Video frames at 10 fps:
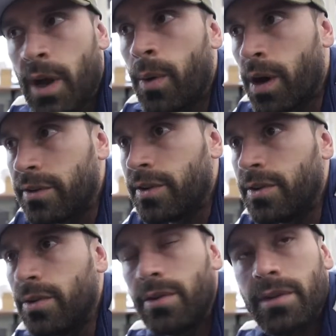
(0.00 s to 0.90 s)
That's what I wanted to
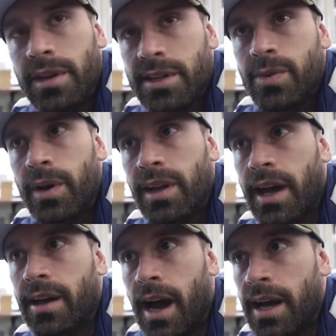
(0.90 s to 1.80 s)
do. That's what
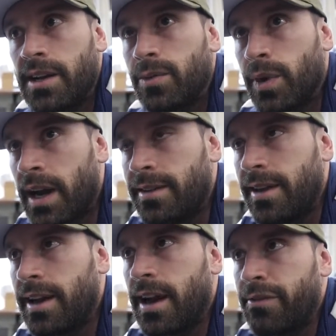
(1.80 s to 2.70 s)
like I when I
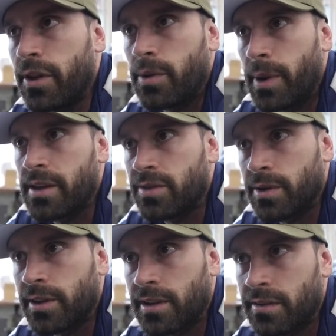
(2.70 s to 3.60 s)
did it, I felt the best. So
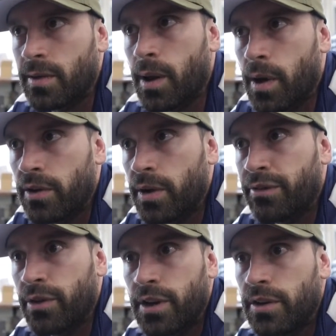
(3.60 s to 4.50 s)
I was like, this is what I want to do. I
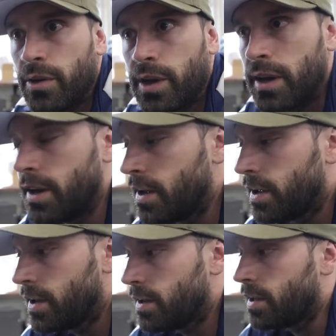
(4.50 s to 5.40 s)
feel good doing it.
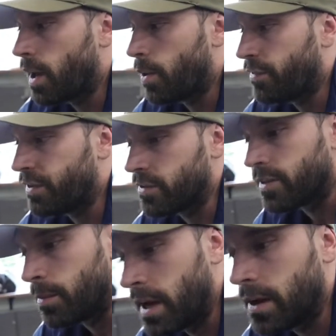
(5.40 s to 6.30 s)
I want to figure
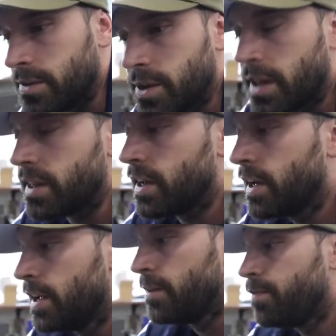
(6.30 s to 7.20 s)
something out. So I think
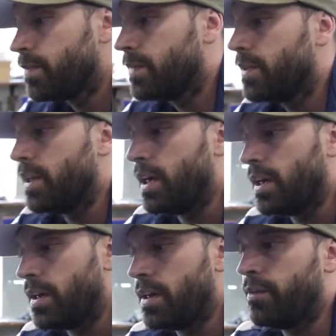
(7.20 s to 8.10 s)

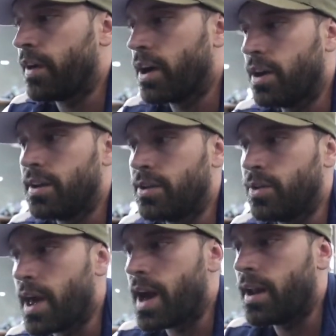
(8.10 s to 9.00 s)
if I couldn't
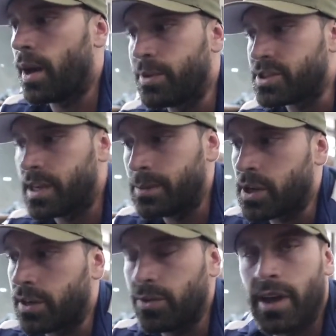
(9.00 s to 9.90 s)
do that, I would just keep
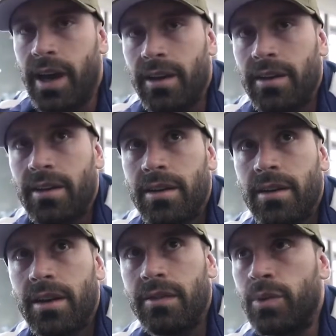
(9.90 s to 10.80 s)
trying to do that.
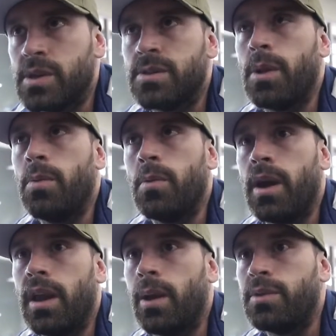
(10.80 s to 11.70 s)
And if it wasn't making me
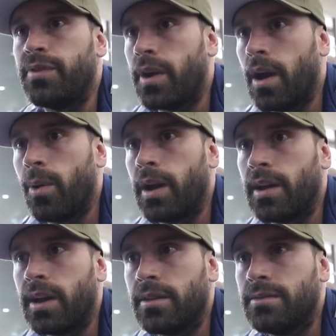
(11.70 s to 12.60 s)
money, I would figure out a way
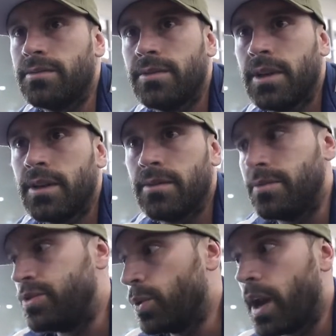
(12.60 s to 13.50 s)
to like
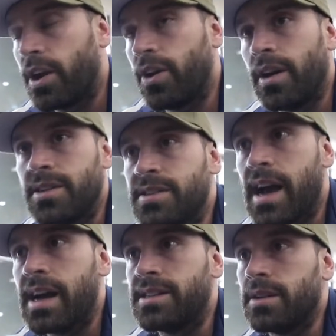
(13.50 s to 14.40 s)
do what I could on the
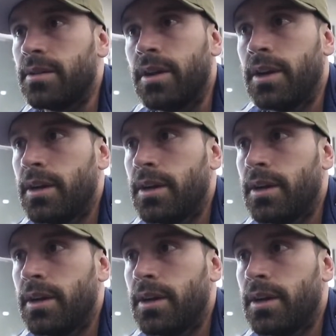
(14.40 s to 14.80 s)
side to